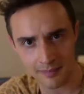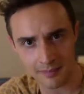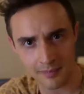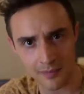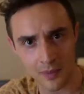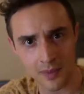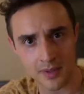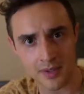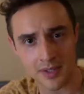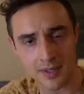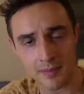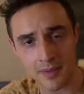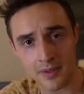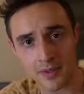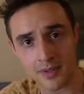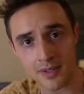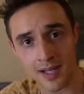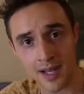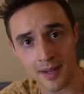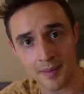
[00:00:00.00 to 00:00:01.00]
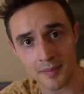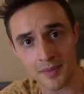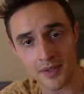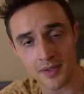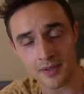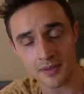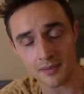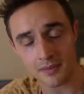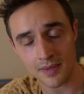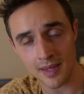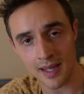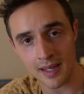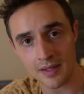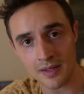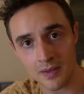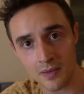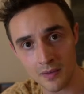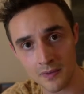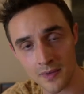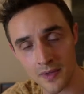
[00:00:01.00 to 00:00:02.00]
What are some other times that
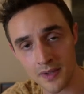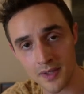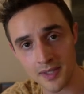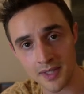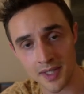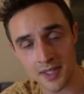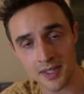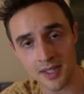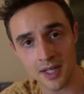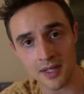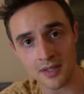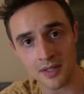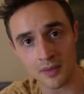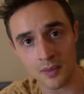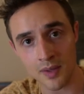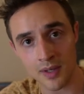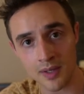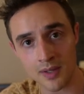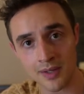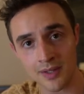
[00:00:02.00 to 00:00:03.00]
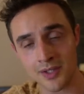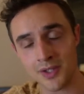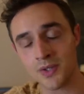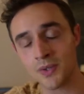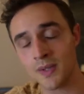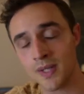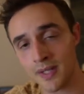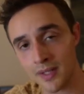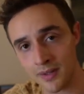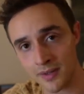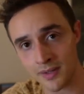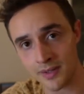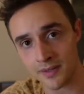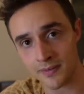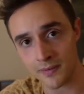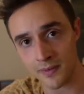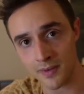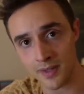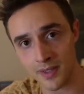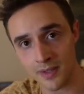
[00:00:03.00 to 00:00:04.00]
you feel the sensation? What are the triggers
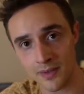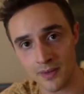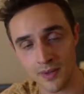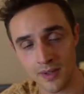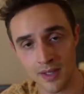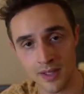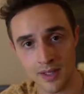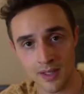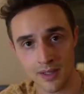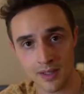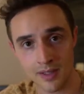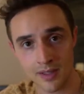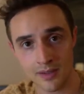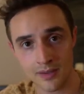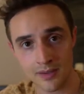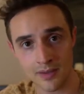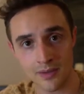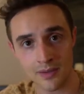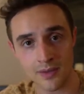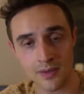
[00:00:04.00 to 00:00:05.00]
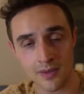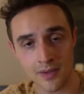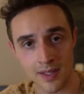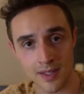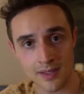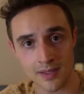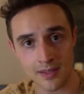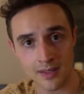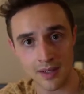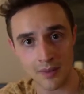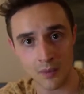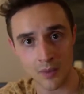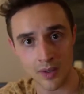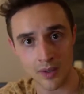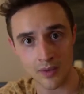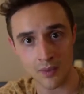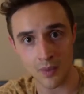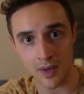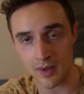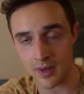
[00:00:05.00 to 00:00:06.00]
for you to do this? What
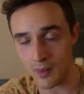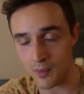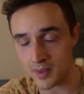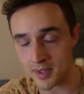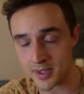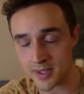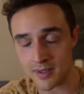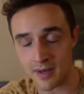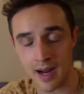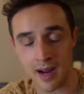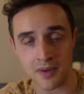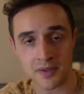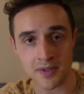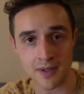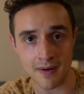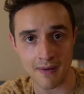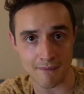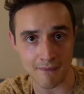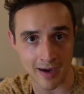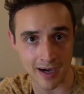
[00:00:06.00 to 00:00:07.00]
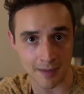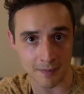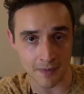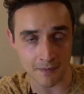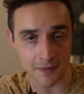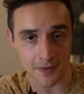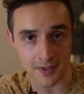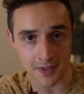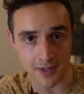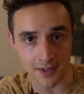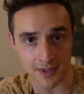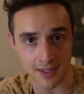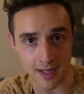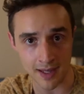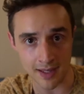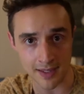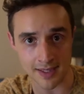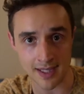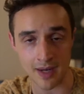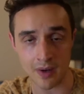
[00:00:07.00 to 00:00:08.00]
are what what's your how's your environment
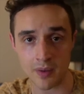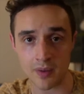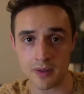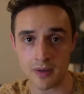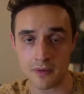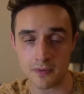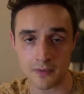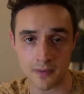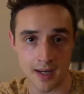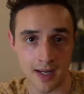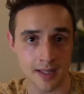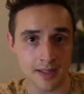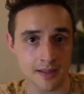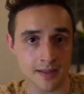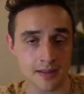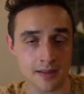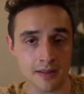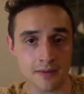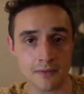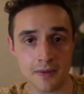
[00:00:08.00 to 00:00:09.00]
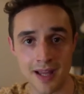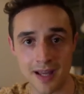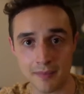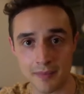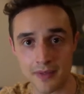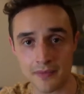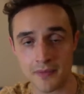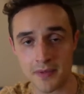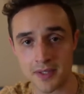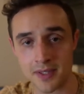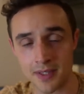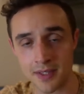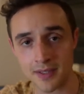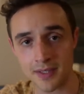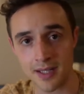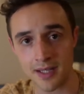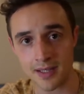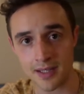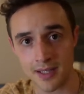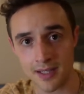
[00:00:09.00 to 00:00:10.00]
facilitating this? How are your friends and family
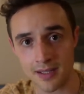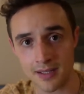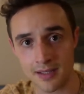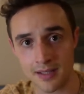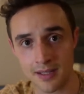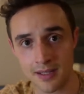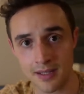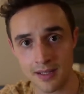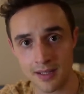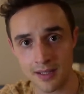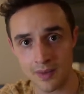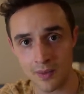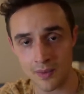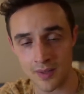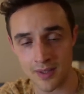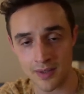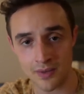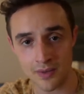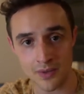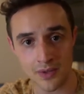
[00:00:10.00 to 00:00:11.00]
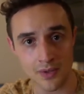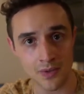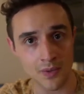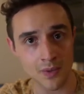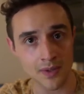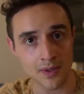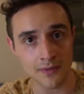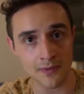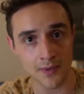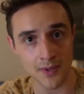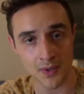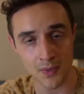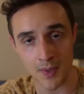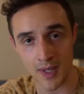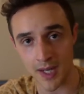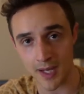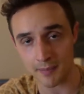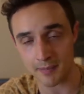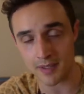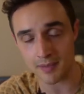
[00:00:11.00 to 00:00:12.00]
facilitating this? What do you do when you first wake up